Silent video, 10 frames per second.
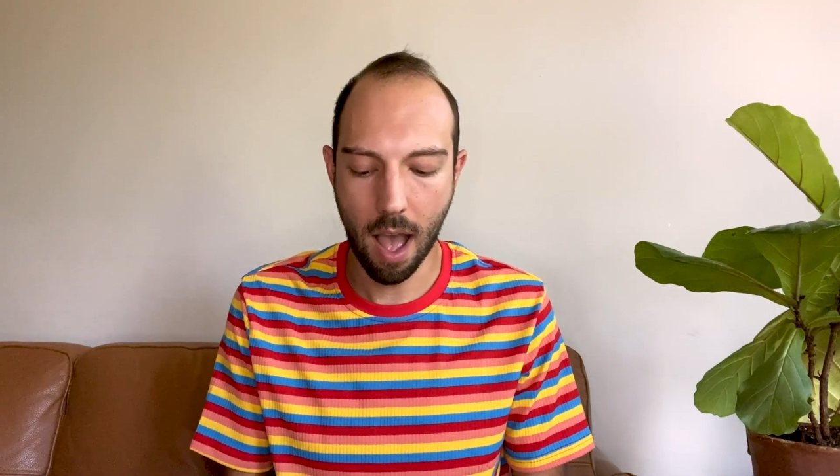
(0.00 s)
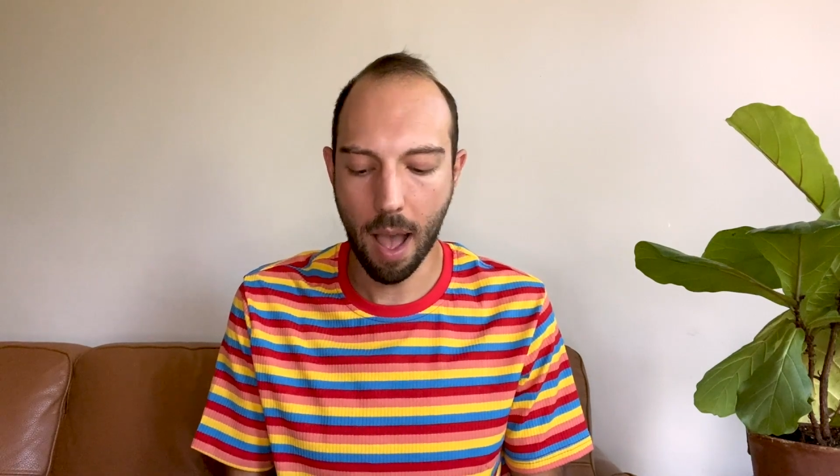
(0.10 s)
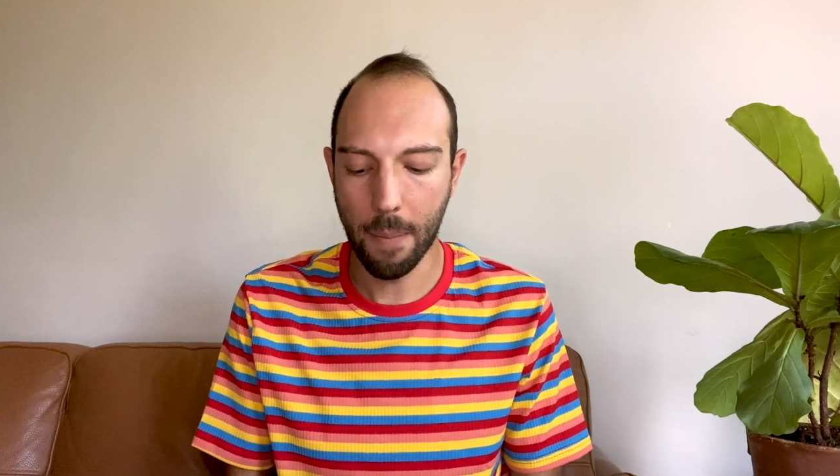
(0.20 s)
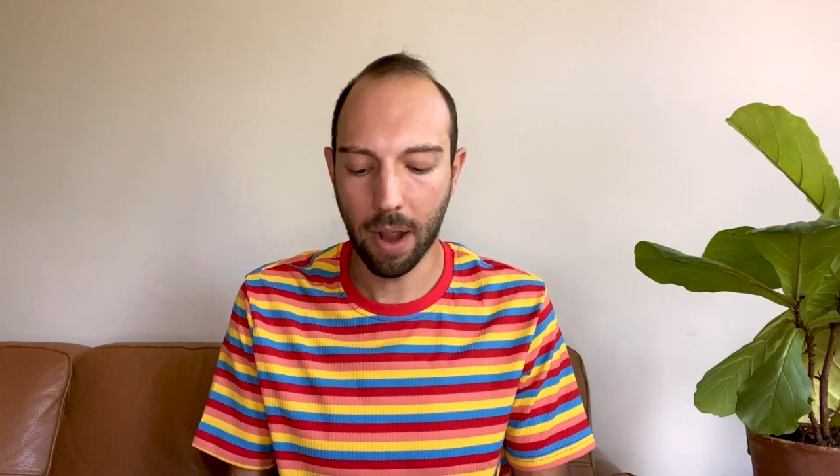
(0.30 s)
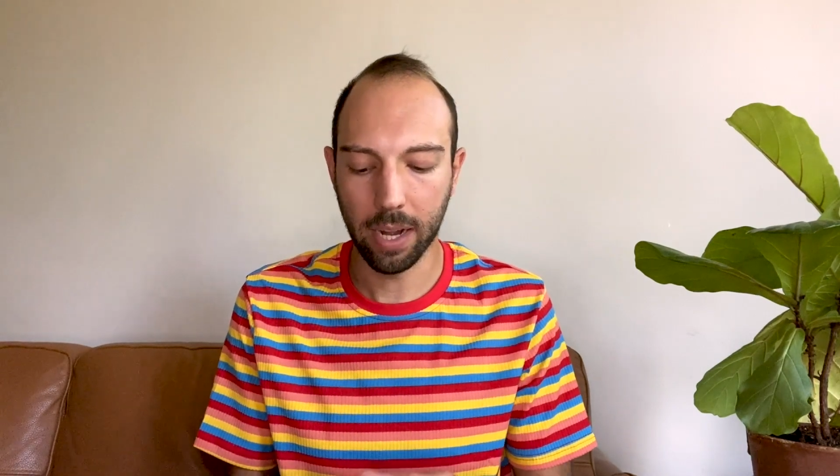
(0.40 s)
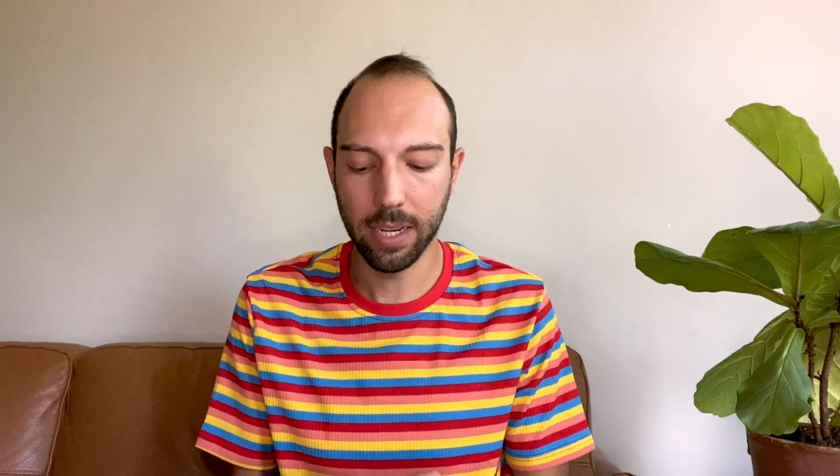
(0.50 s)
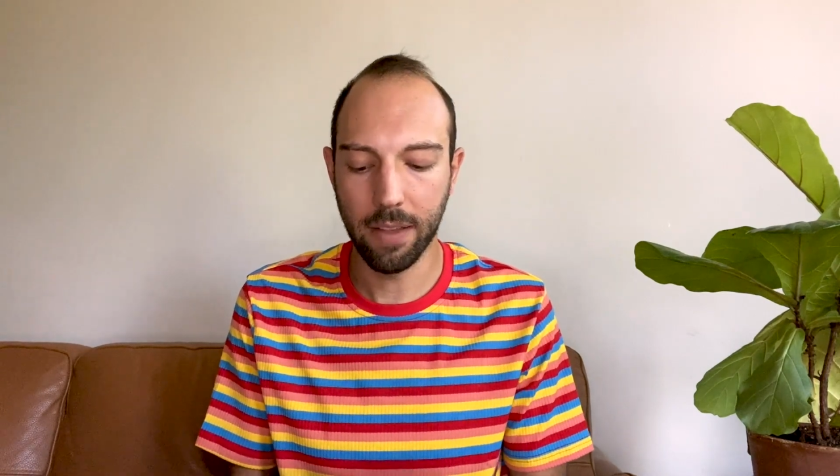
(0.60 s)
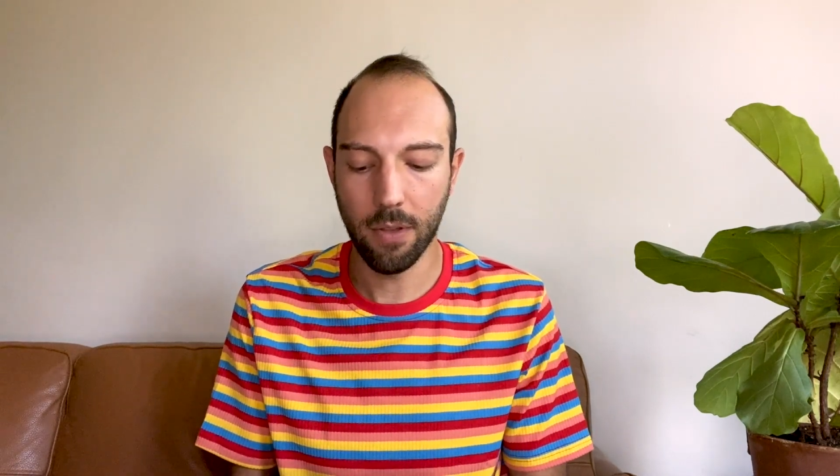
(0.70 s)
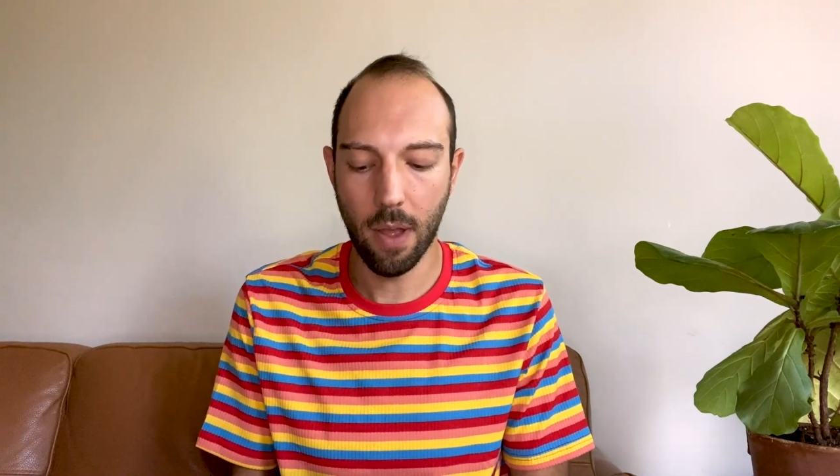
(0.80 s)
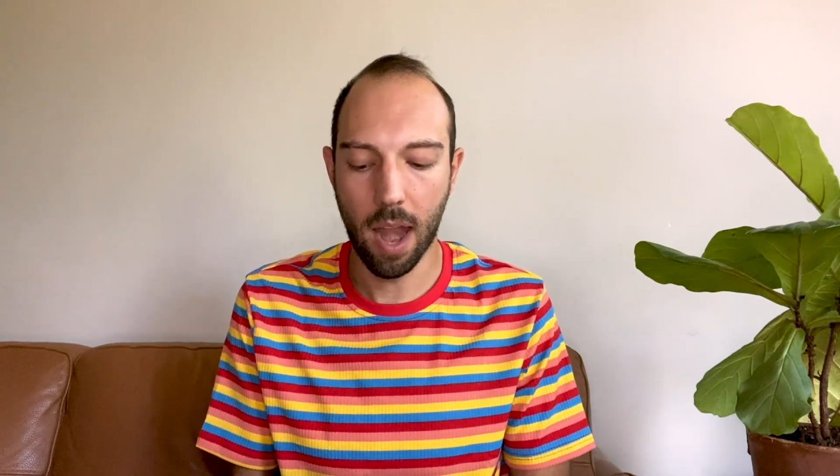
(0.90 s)
I'm not going to
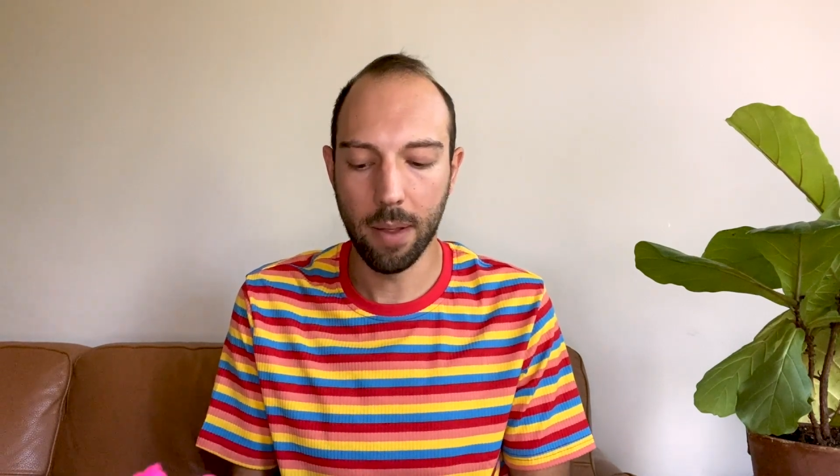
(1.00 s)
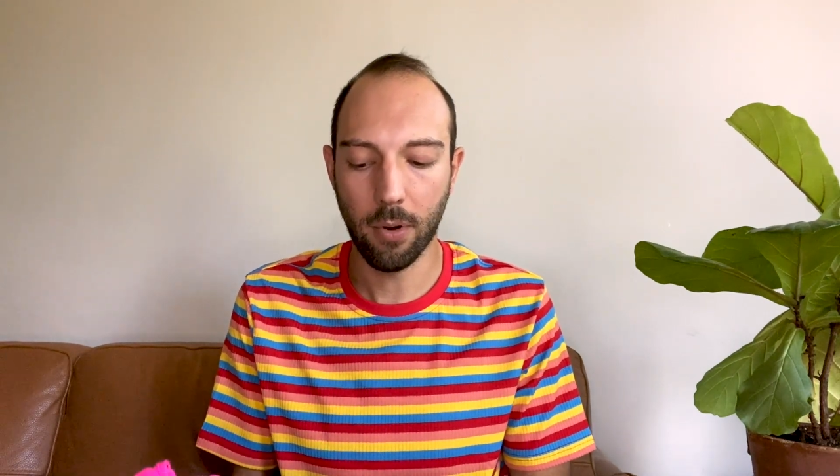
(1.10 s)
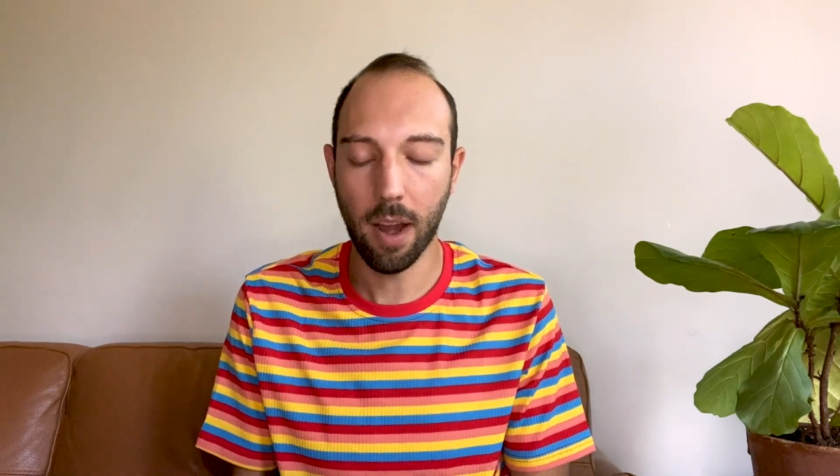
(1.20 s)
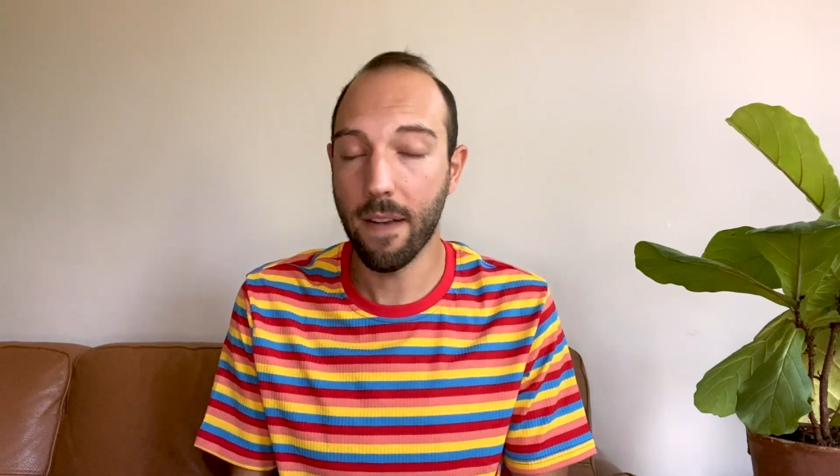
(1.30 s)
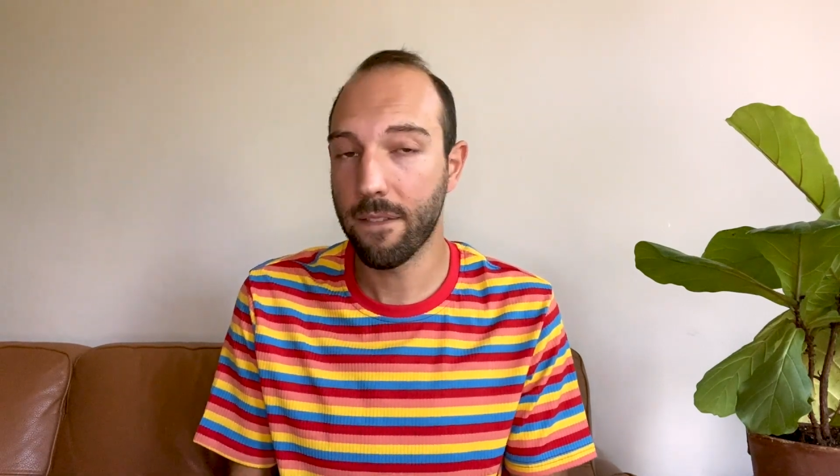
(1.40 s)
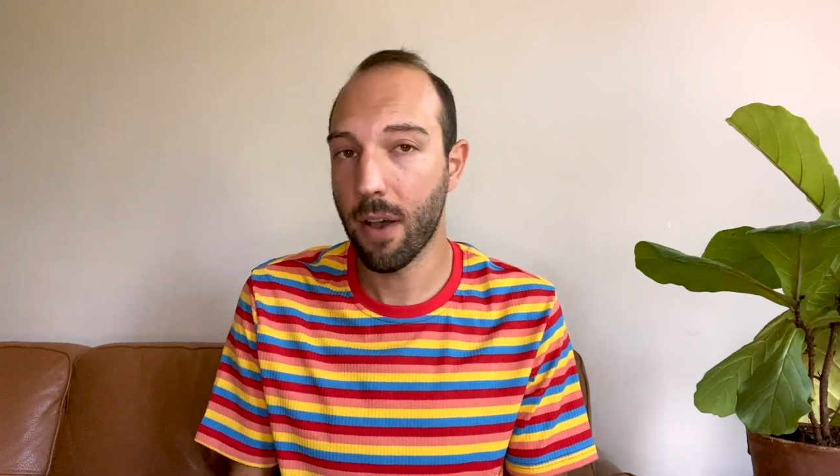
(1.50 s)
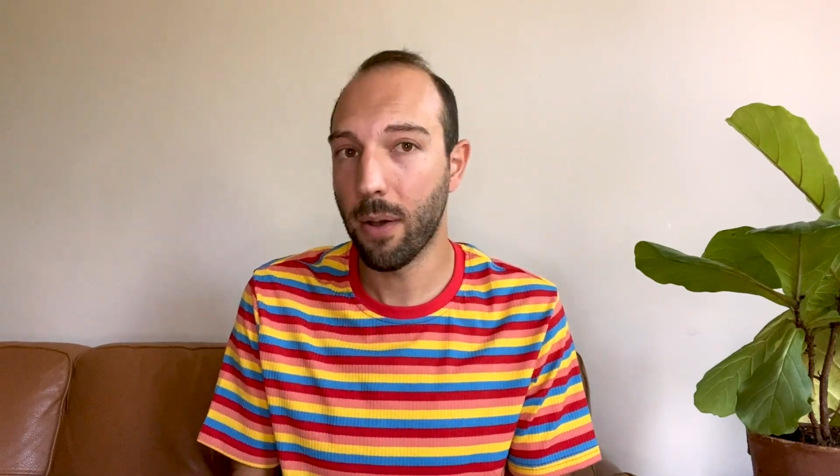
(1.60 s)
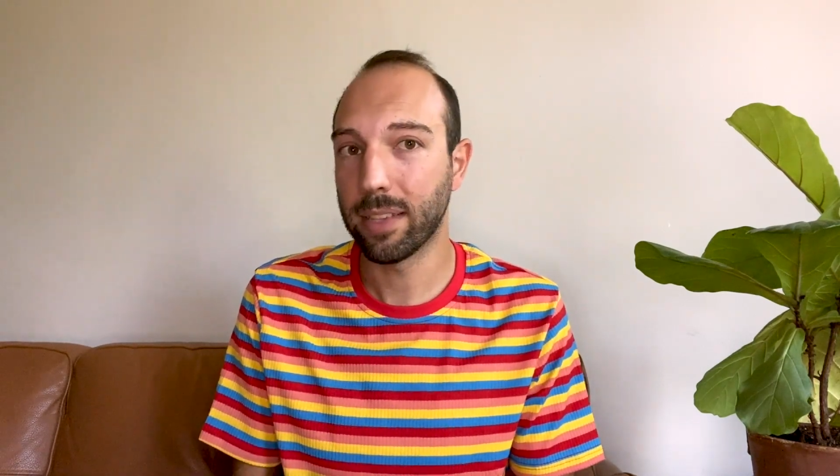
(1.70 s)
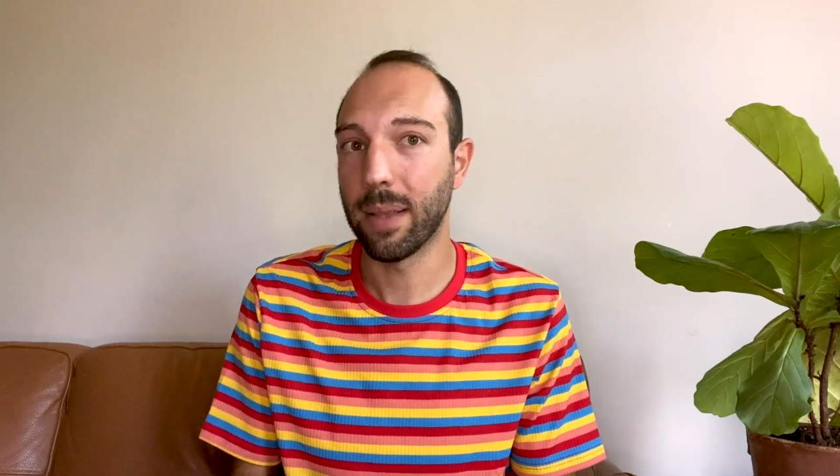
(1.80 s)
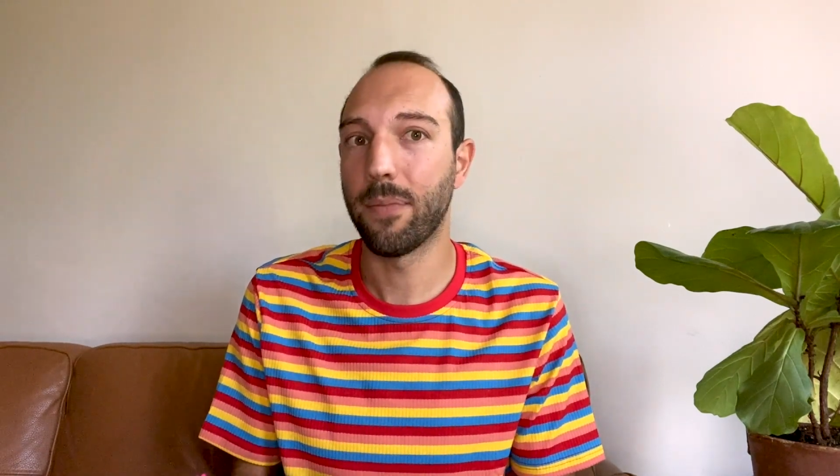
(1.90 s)
give you any more info
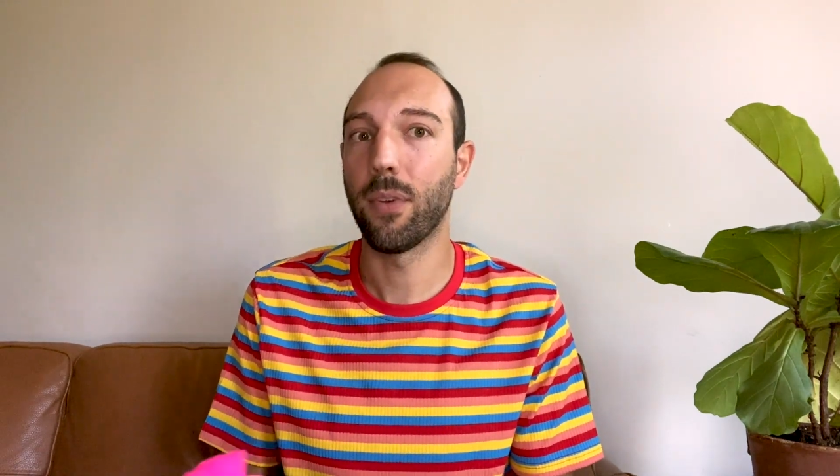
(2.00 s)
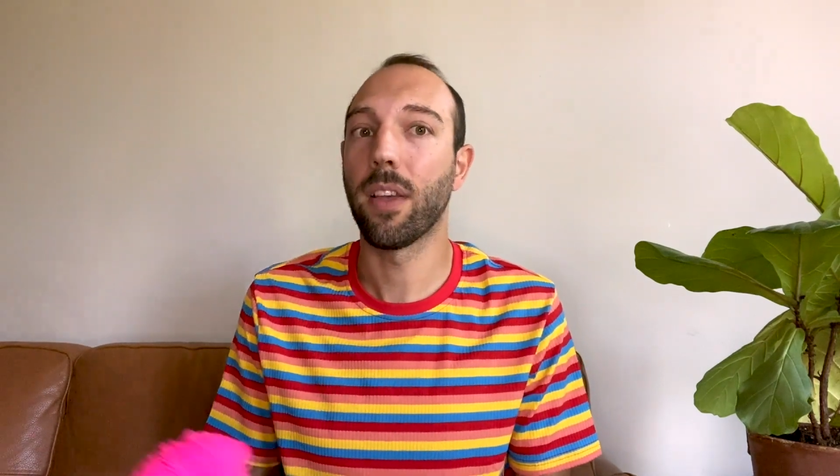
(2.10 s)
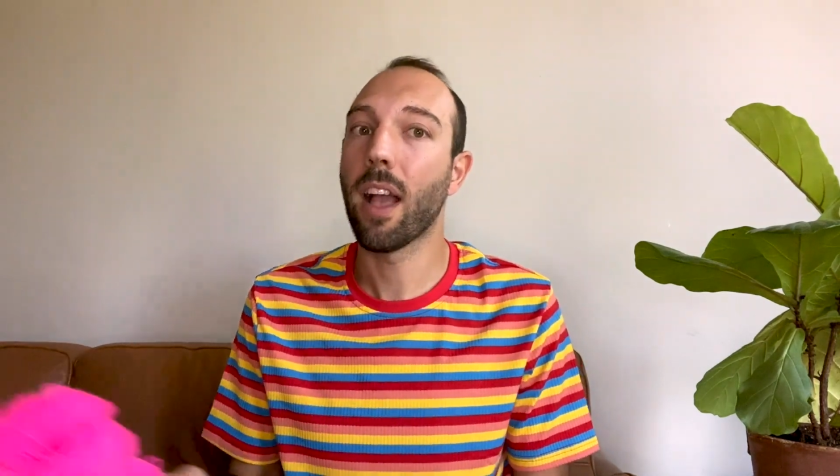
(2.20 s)
except for the